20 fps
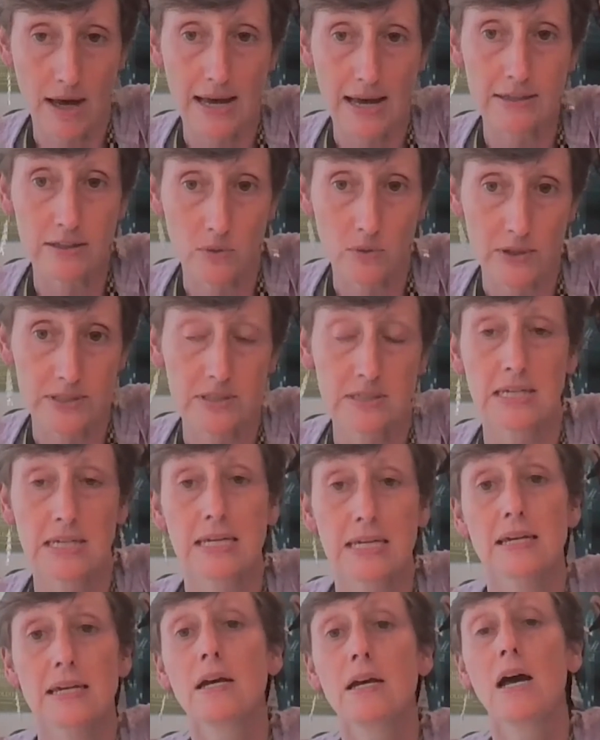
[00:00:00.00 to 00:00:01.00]
UST.
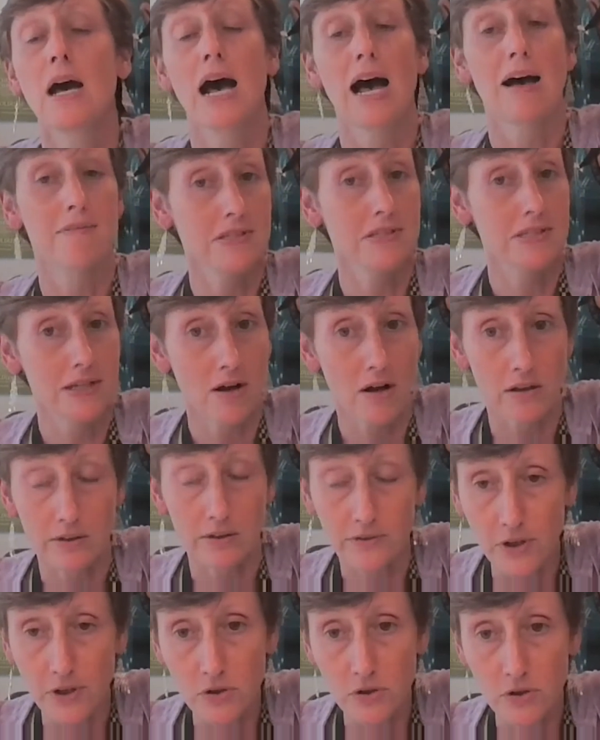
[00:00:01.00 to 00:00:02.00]
Obviously, all
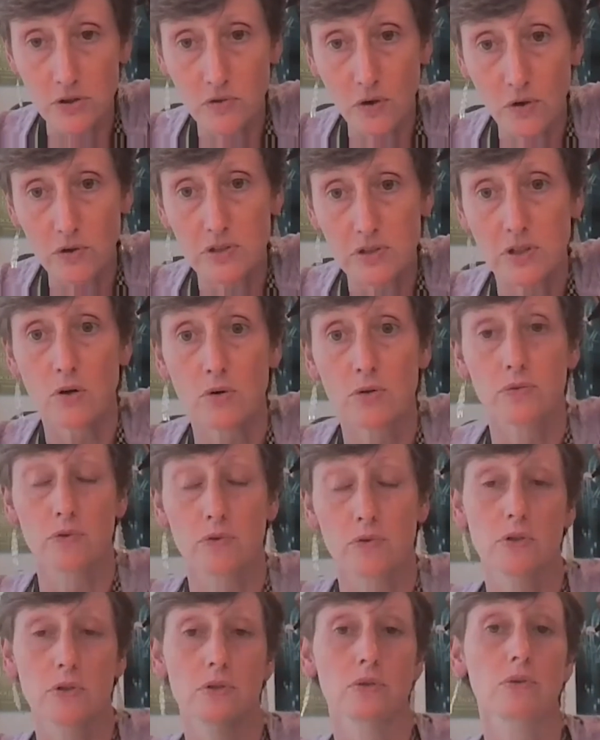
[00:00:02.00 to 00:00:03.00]
of those folks go
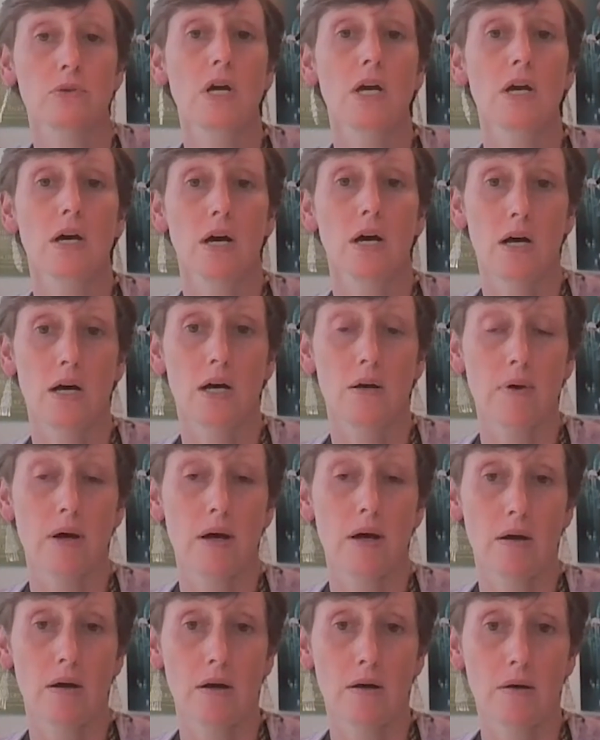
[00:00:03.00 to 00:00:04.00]
through
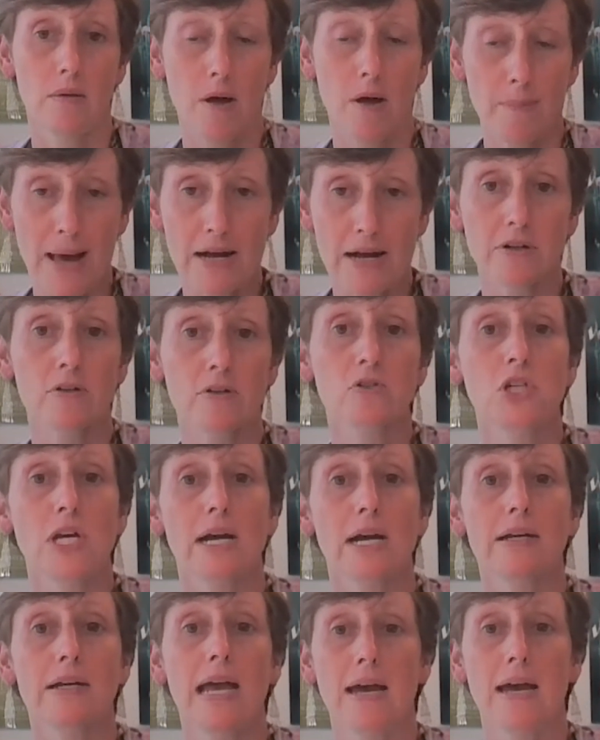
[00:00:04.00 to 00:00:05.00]
a background
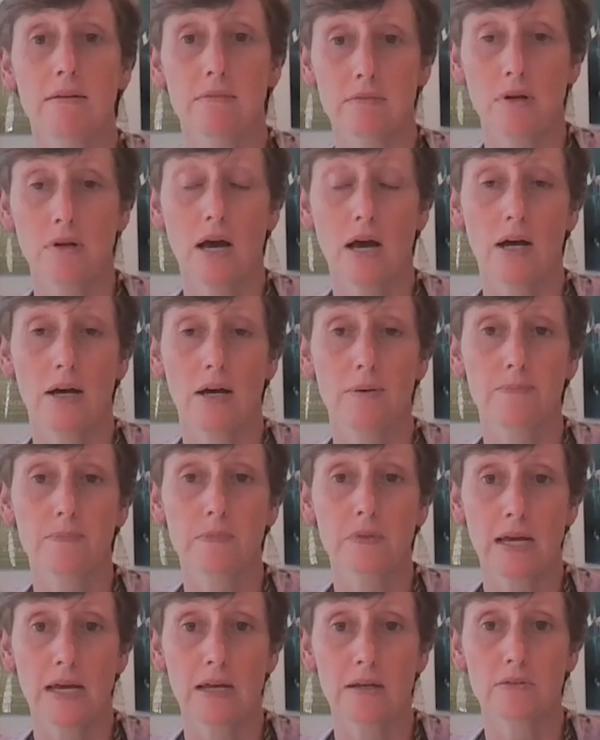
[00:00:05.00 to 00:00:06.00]
check and
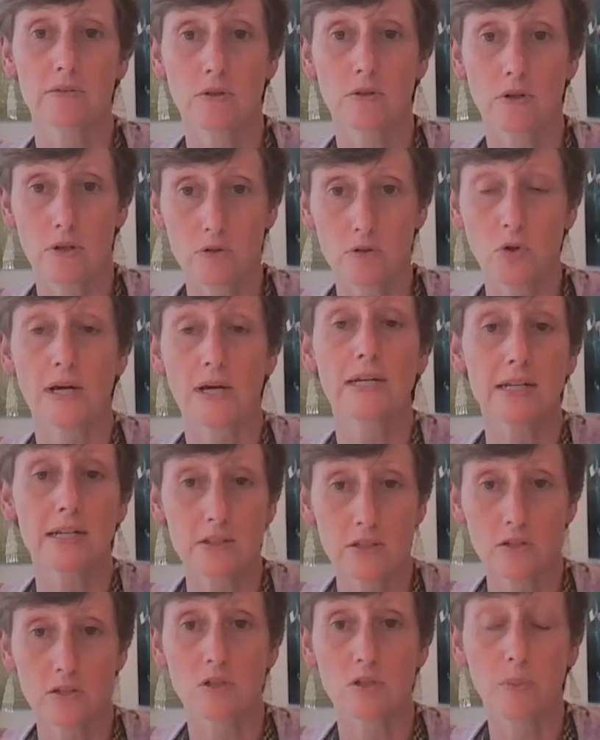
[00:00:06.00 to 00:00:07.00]
training
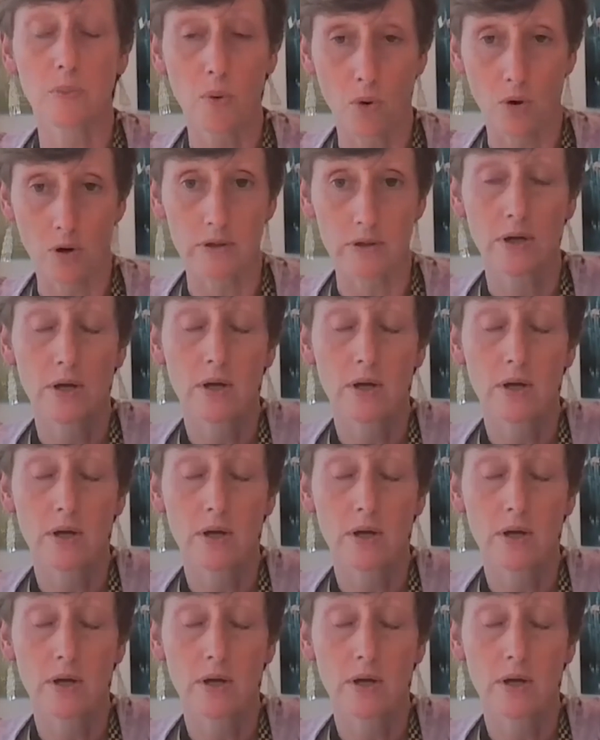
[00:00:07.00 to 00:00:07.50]
to support,